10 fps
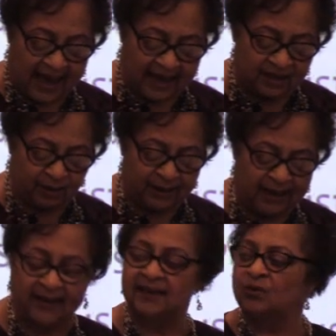and
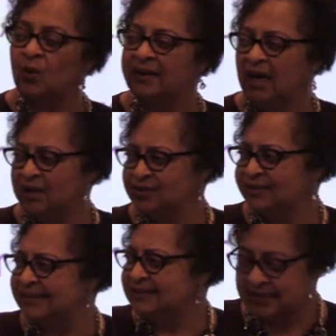created
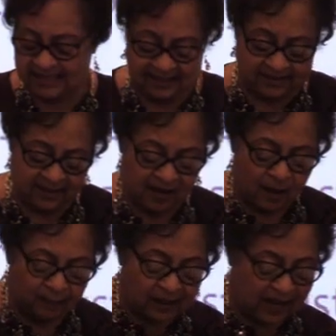
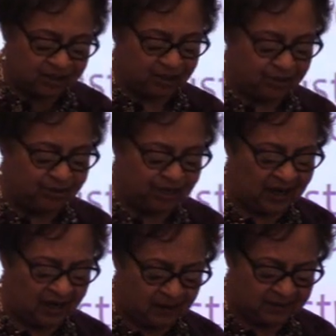110 plus new
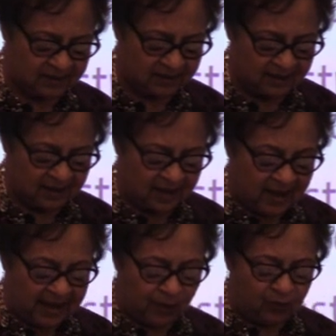jobs.
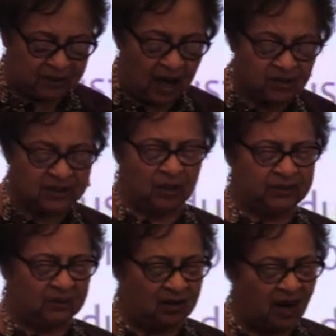It was
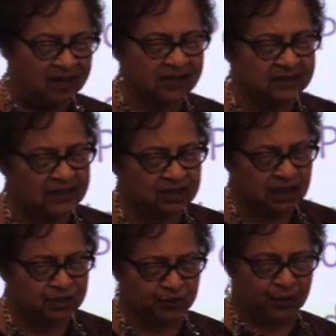also the largest
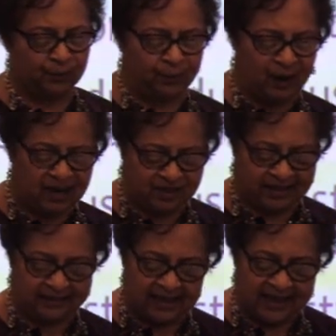industrial
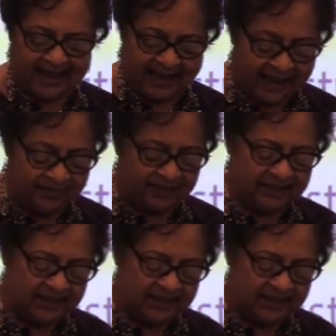project in the